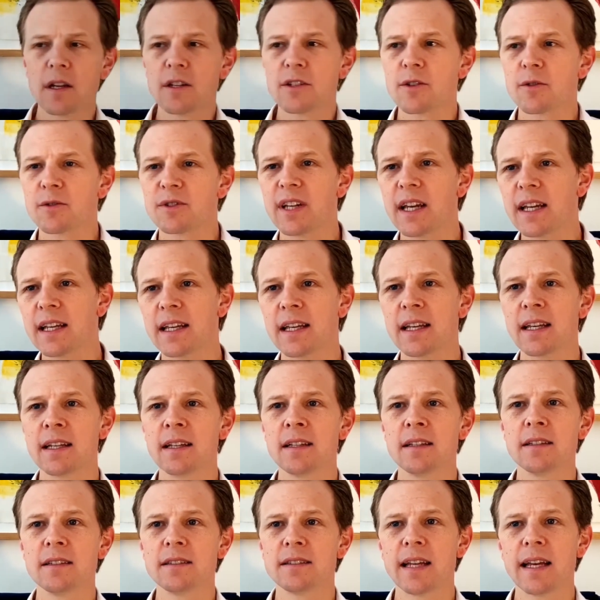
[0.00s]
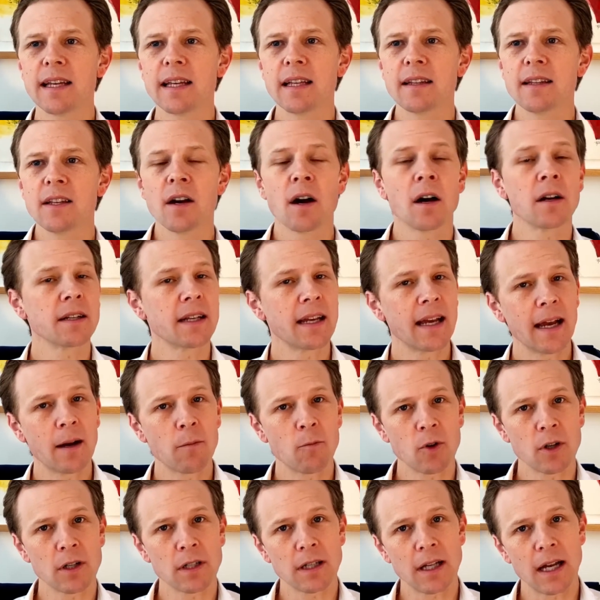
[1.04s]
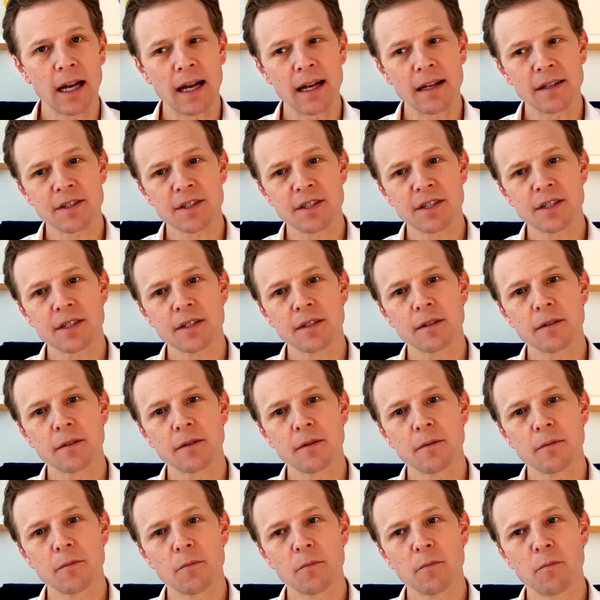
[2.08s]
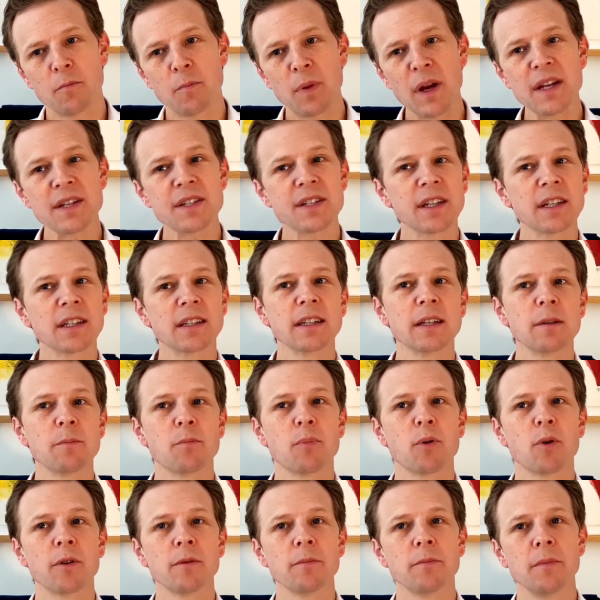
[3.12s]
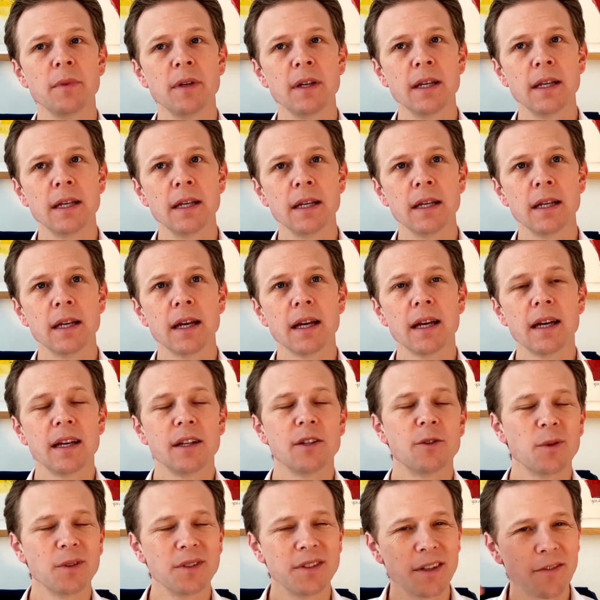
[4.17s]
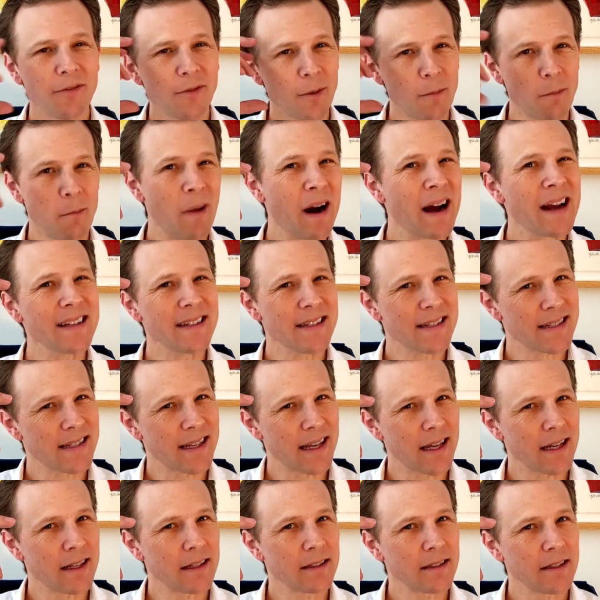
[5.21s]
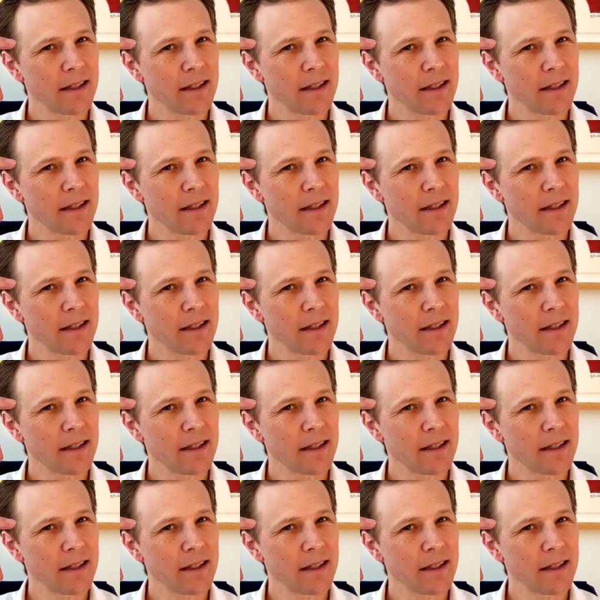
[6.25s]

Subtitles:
So taking the on-camera class basically put me into a different mindset.